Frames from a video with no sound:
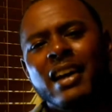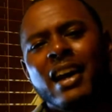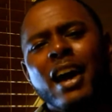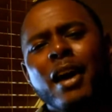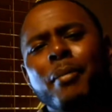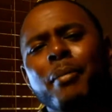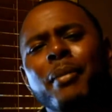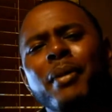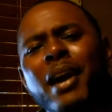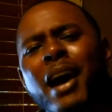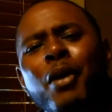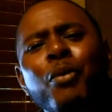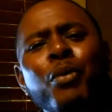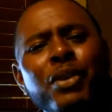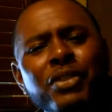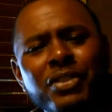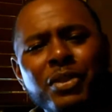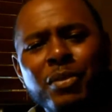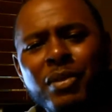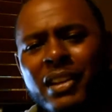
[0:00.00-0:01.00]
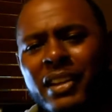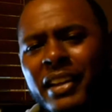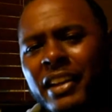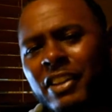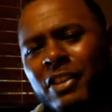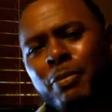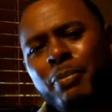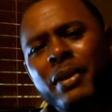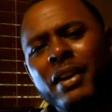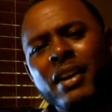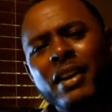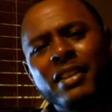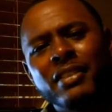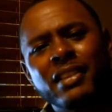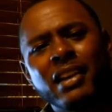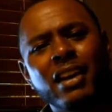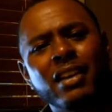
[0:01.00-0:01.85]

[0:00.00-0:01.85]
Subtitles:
I wasn't really experienced.